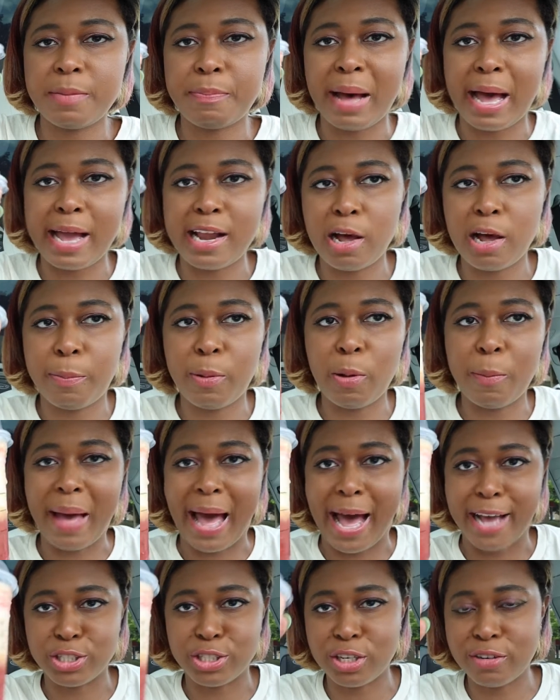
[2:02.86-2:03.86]
pineapple
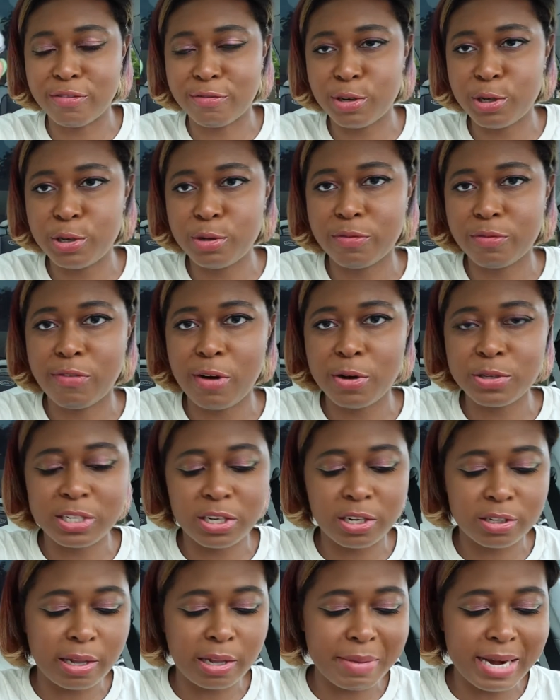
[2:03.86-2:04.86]
passion fruit
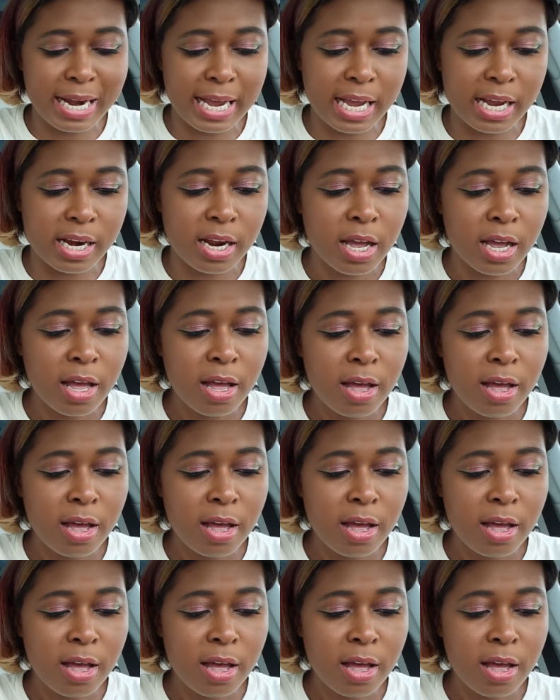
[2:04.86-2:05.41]
frozen lemonade.